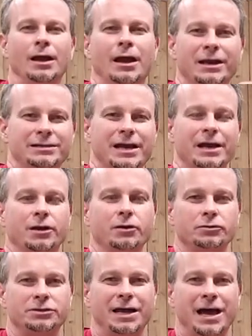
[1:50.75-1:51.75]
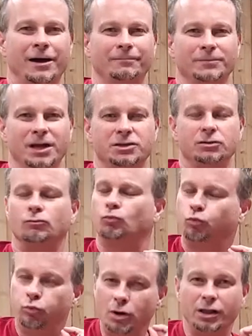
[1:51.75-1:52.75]
And as that goes down, it's
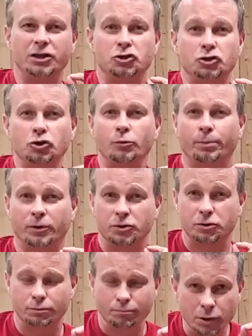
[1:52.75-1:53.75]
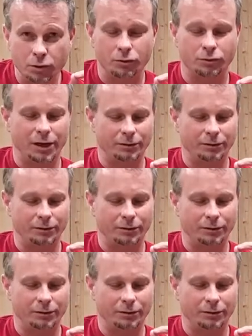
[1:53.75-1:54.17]
really super smooth.